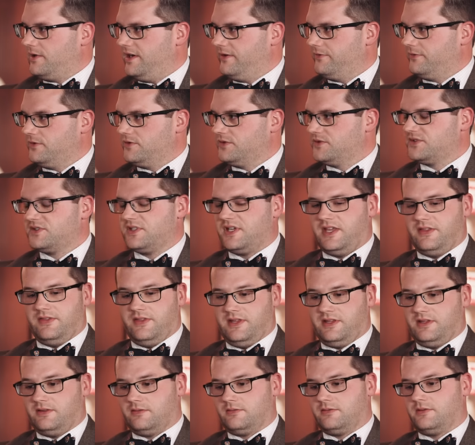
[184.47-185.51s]
rifles, and
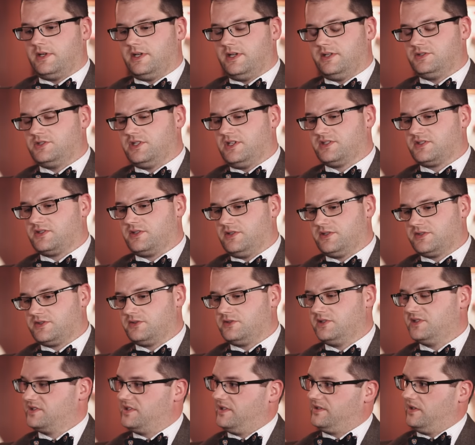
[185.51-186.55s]
then uh, Johnson also
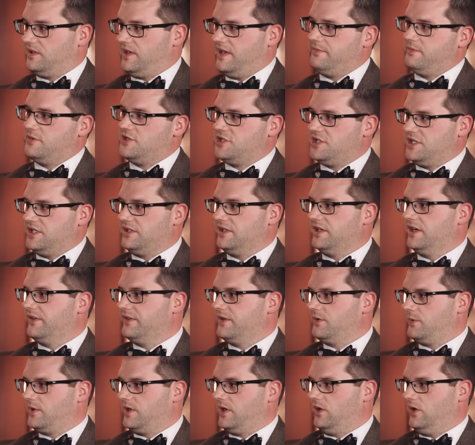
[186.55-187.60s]
designed a light machine gun
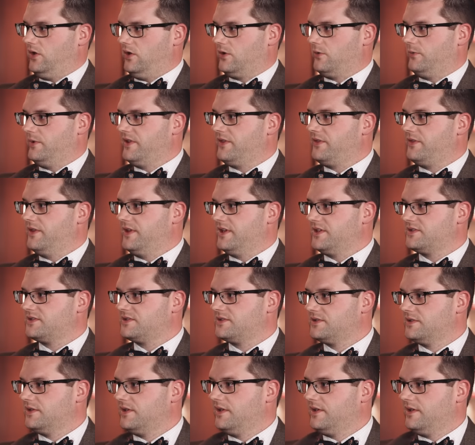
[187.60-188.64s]
that went along with
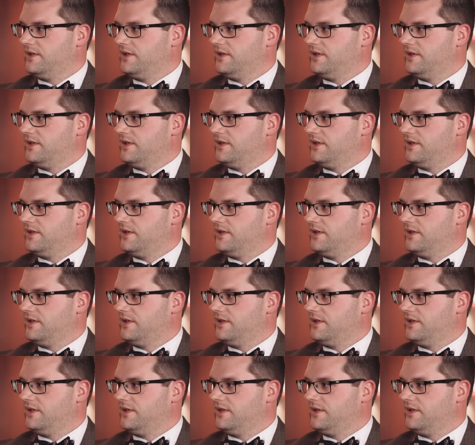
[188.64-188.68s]
this.